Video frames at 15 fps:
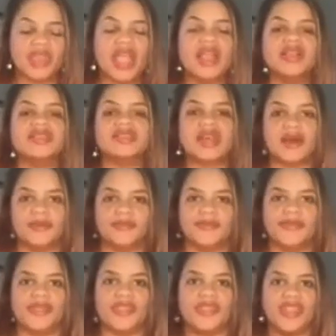So
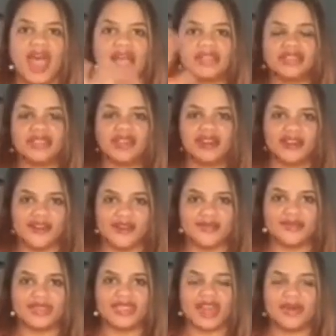that's the
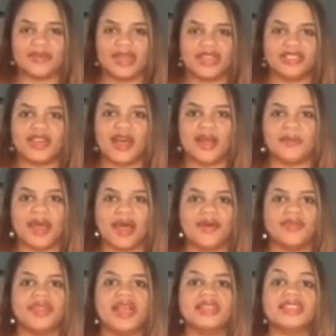herbs that I'm going to talk
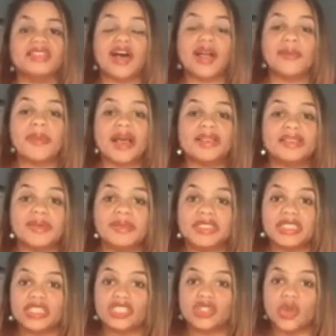about. Let's talk about some
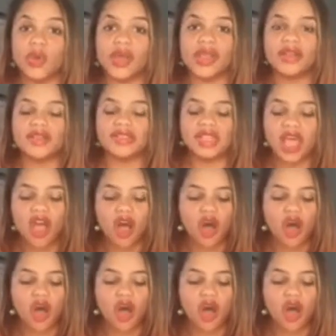essential oils.